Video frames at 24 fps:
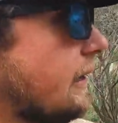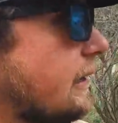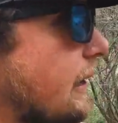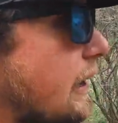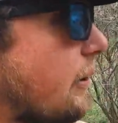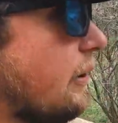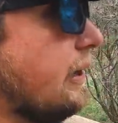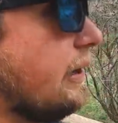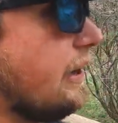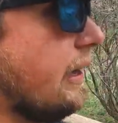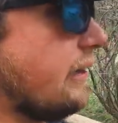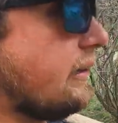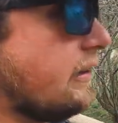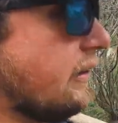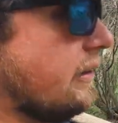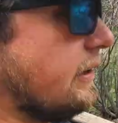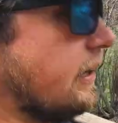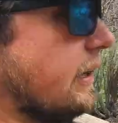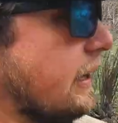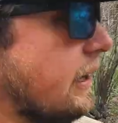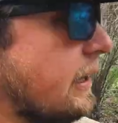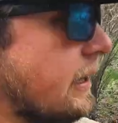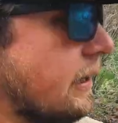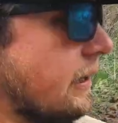and how I like to
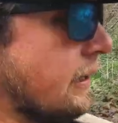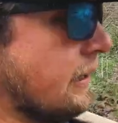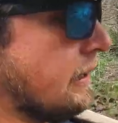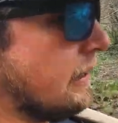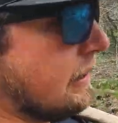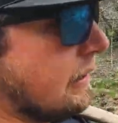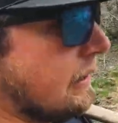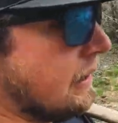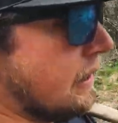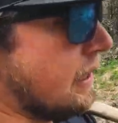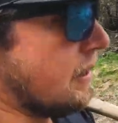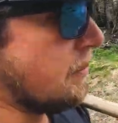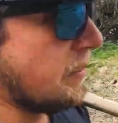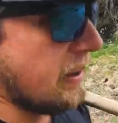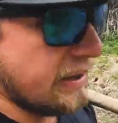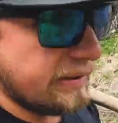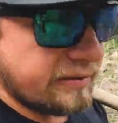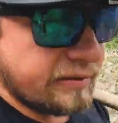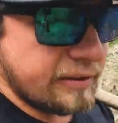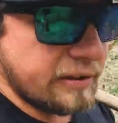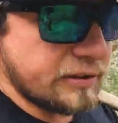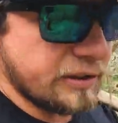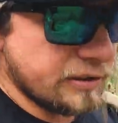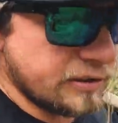
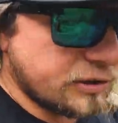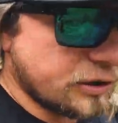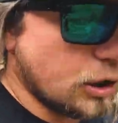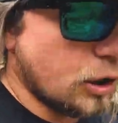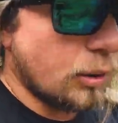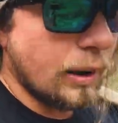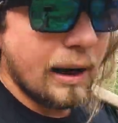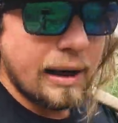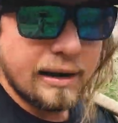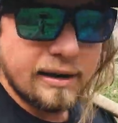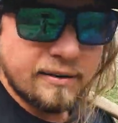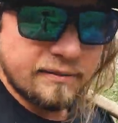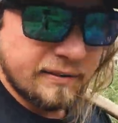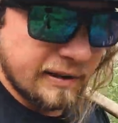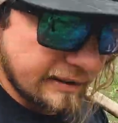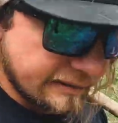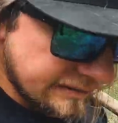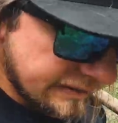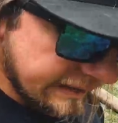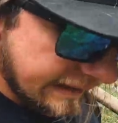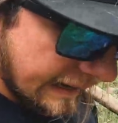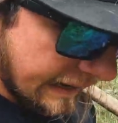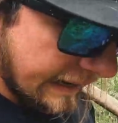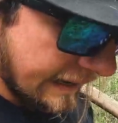basically just go out
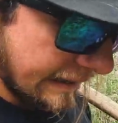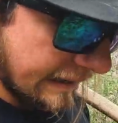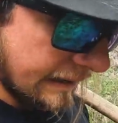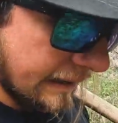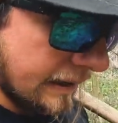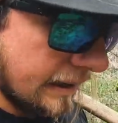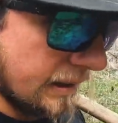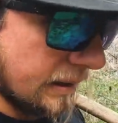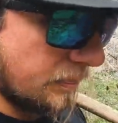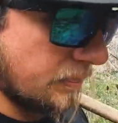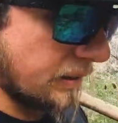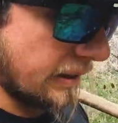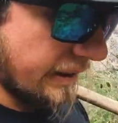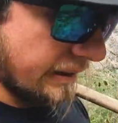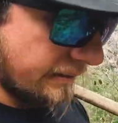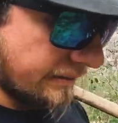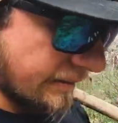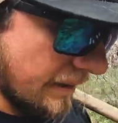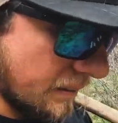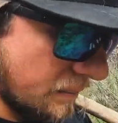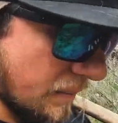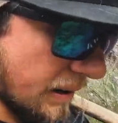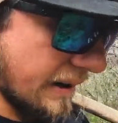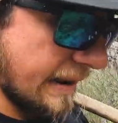investigating a
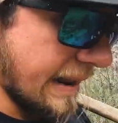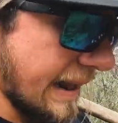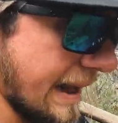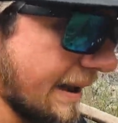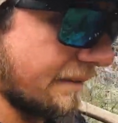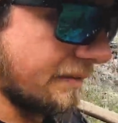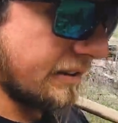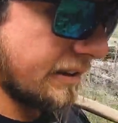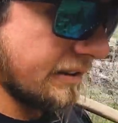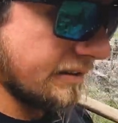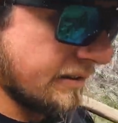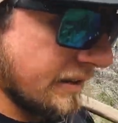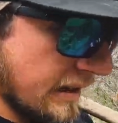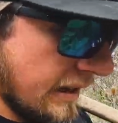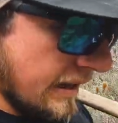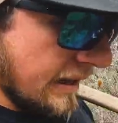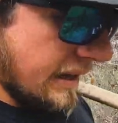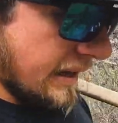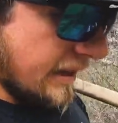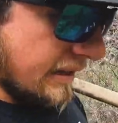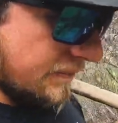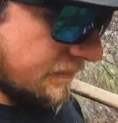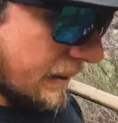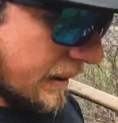place that might have these
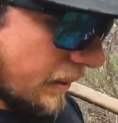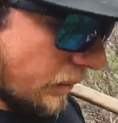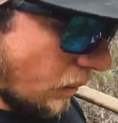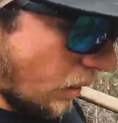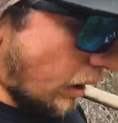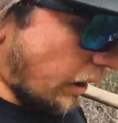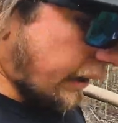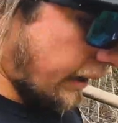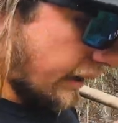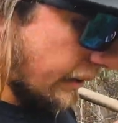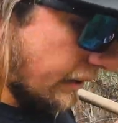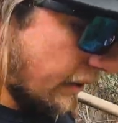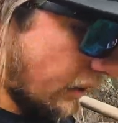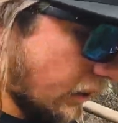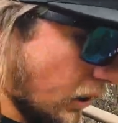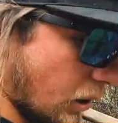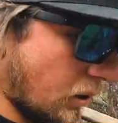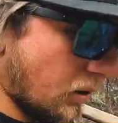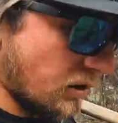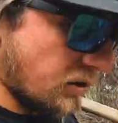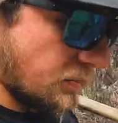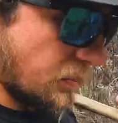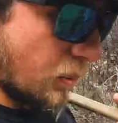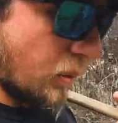is by walking the
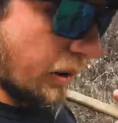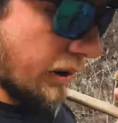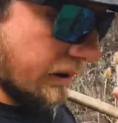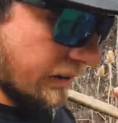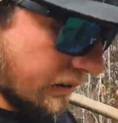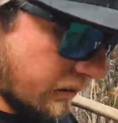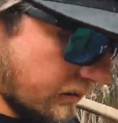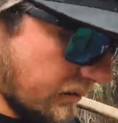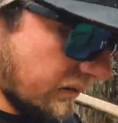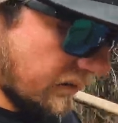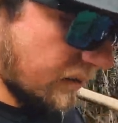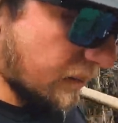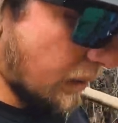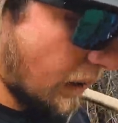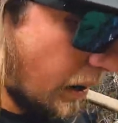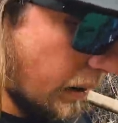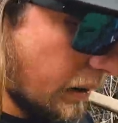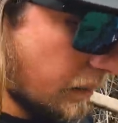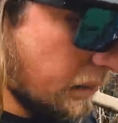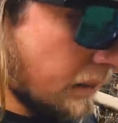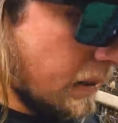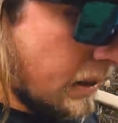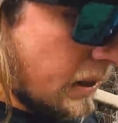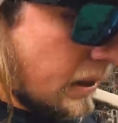lowest point, the river
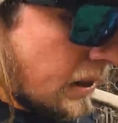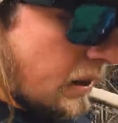bottom,